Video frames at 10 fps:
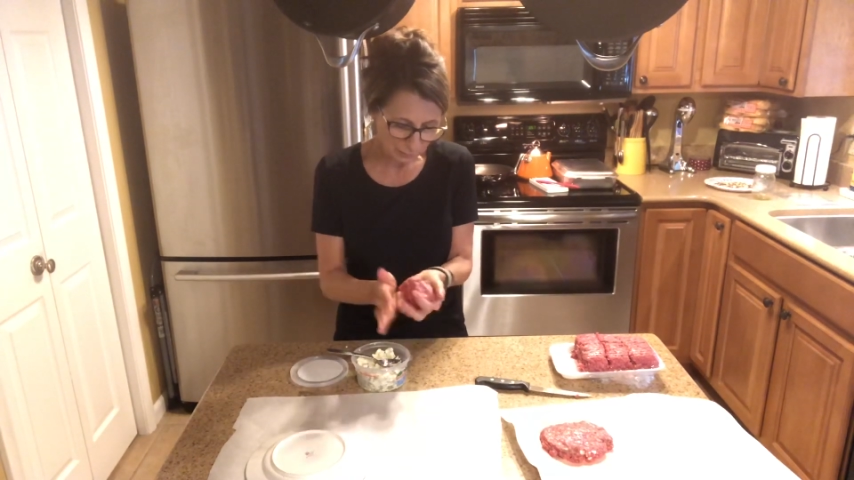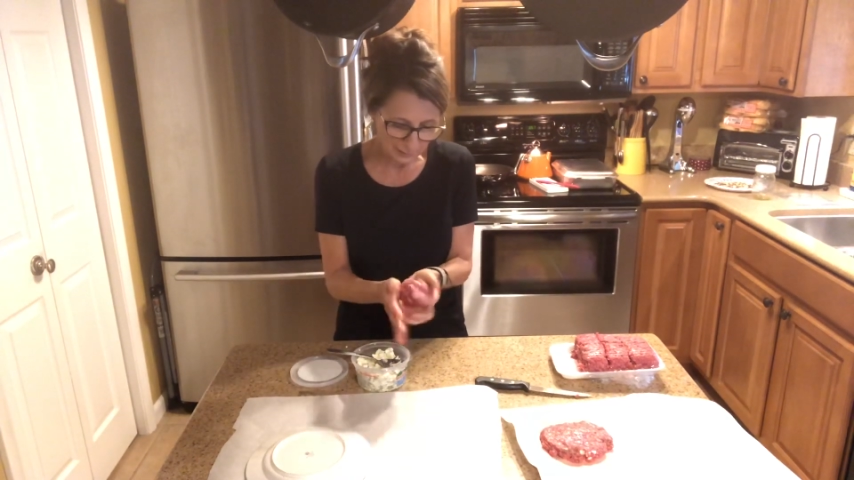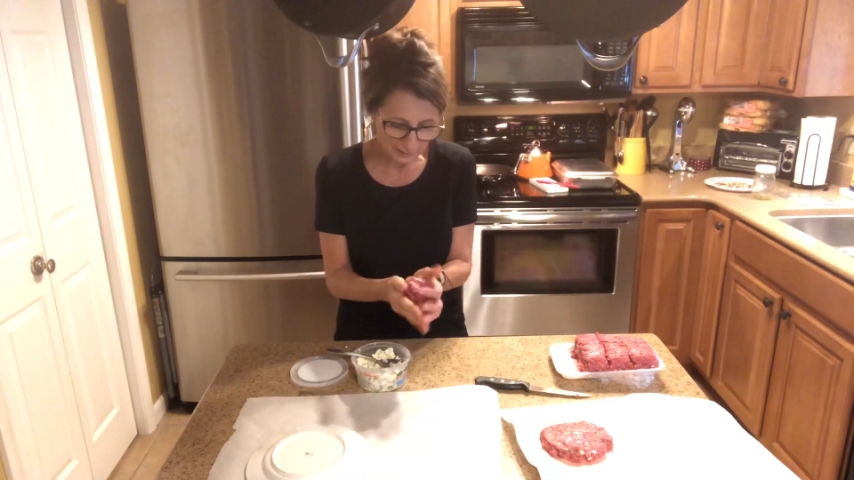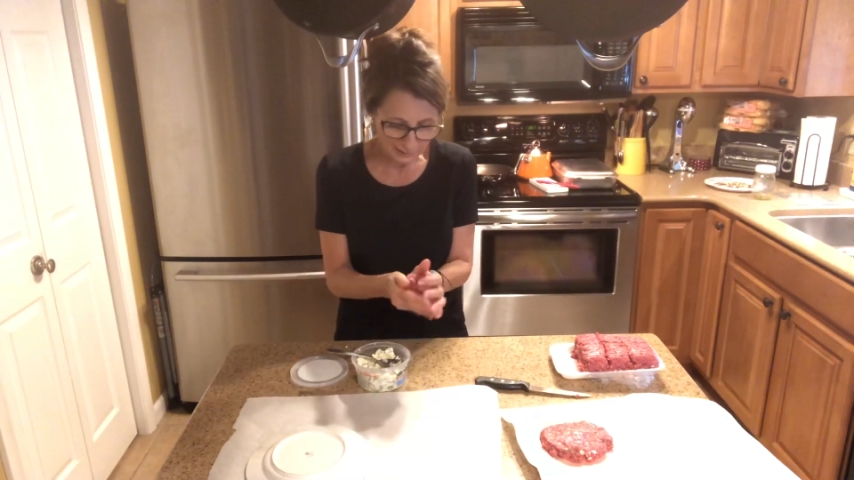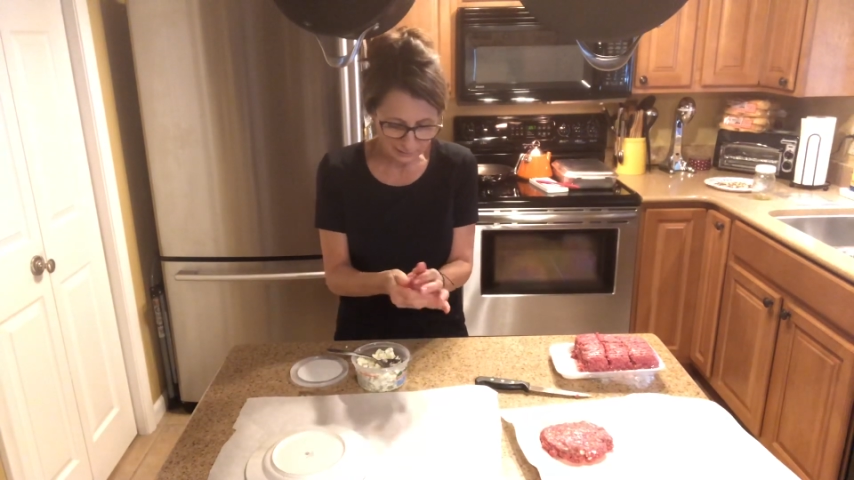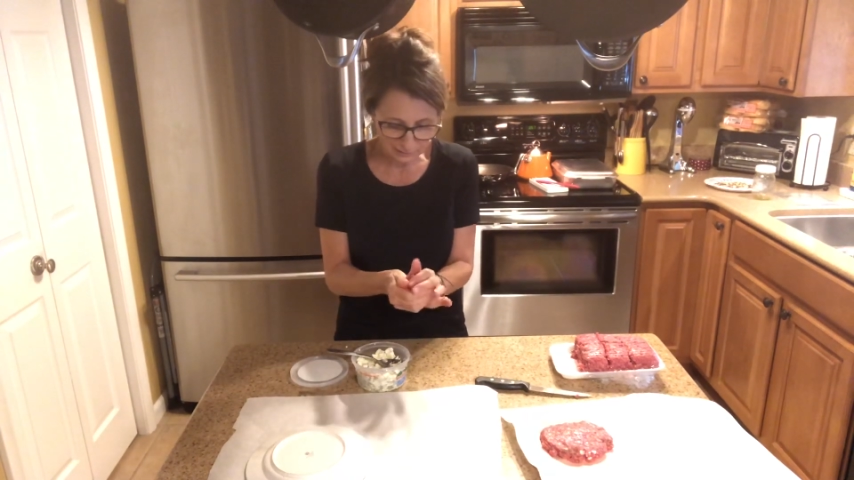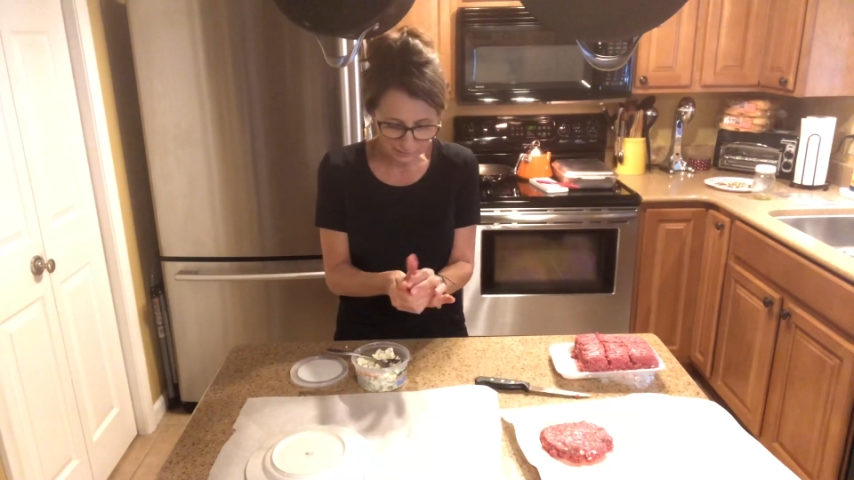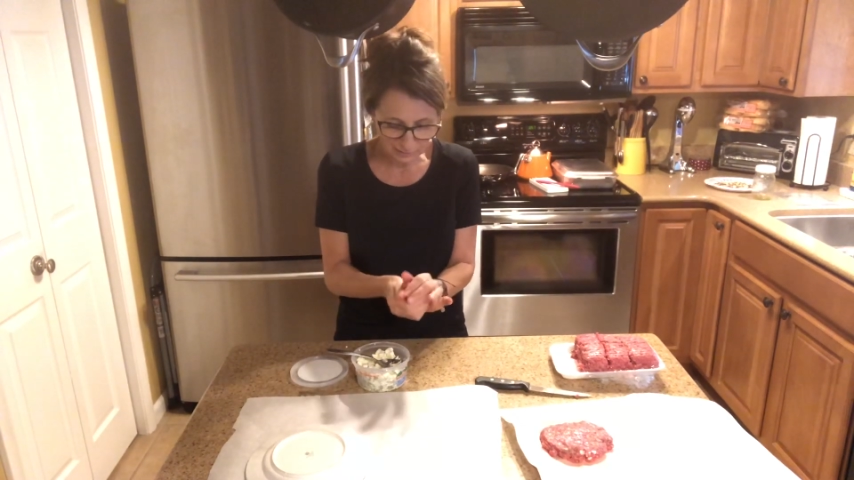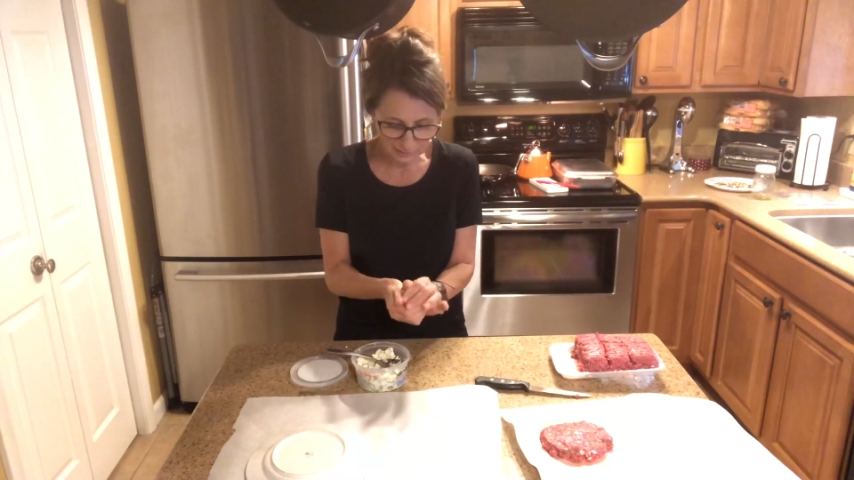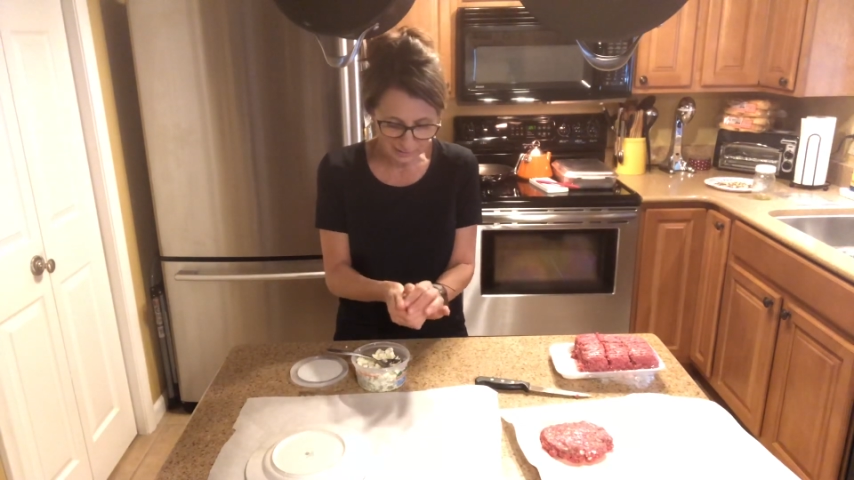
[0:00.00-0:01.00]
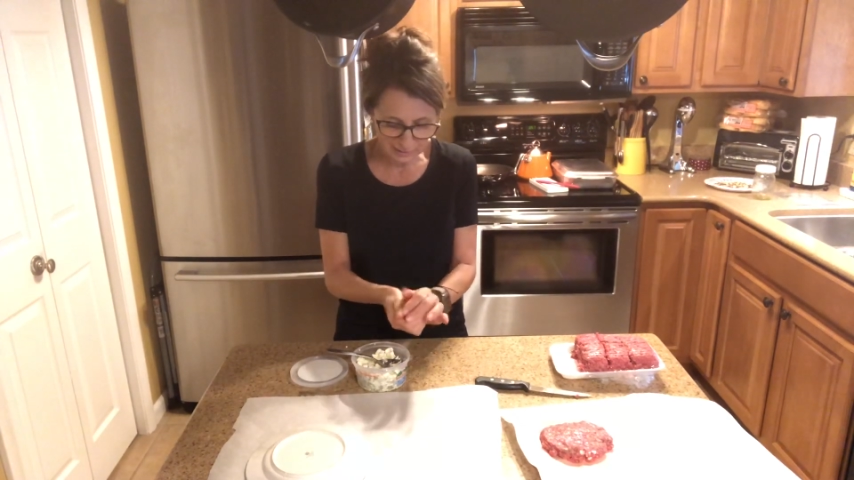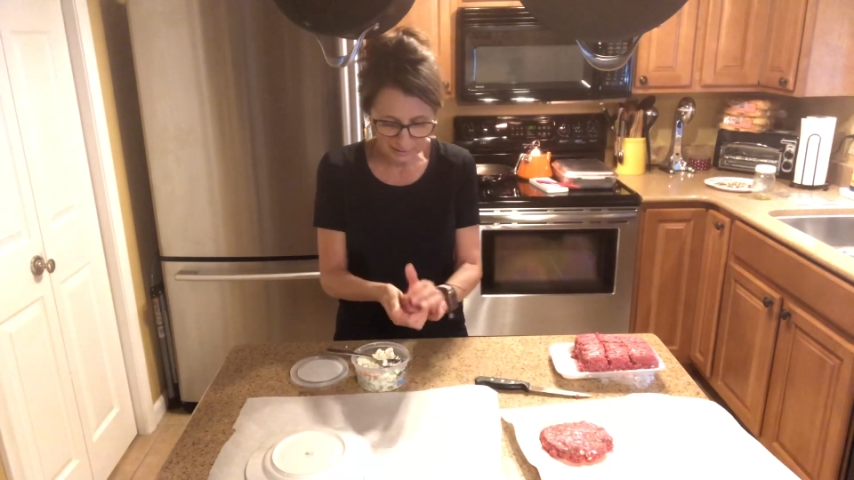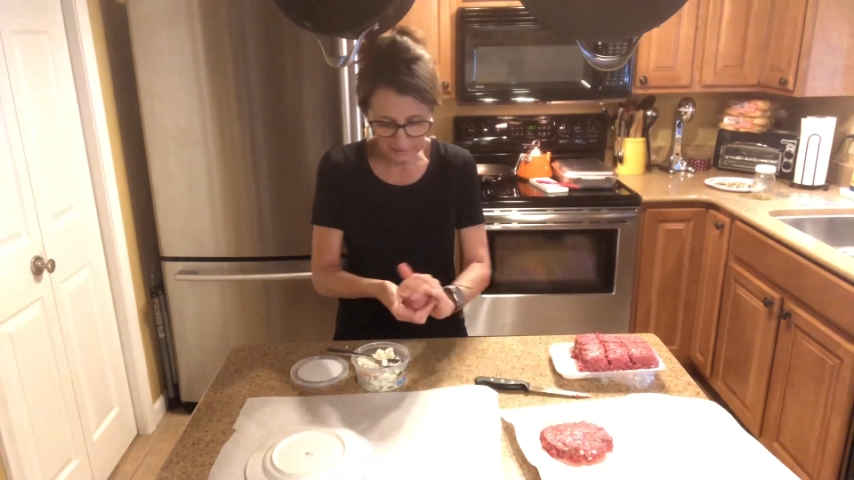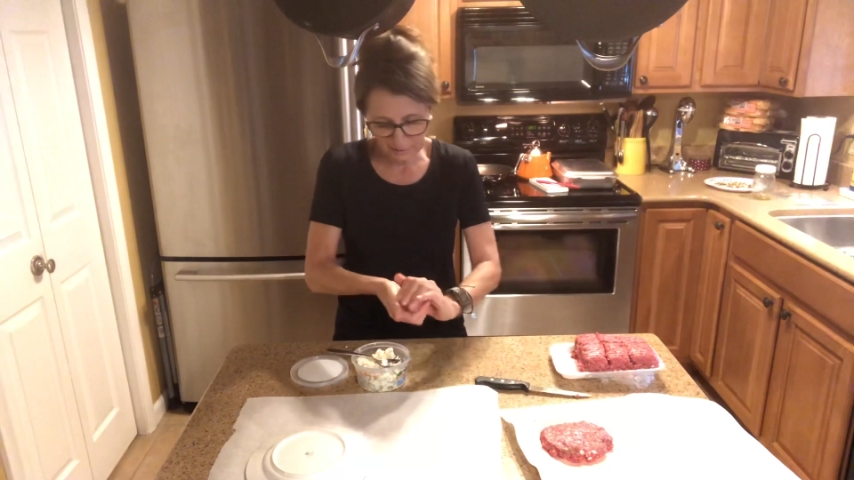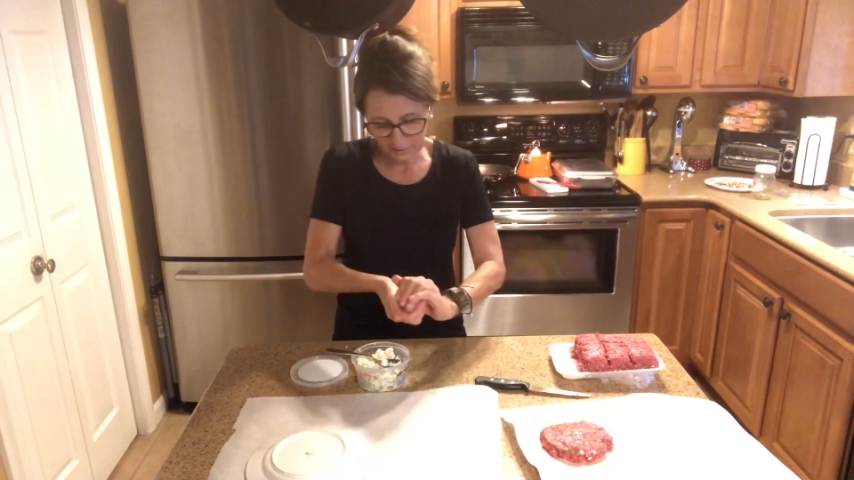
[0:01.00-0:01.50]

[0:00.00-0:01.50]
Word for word: bite into that.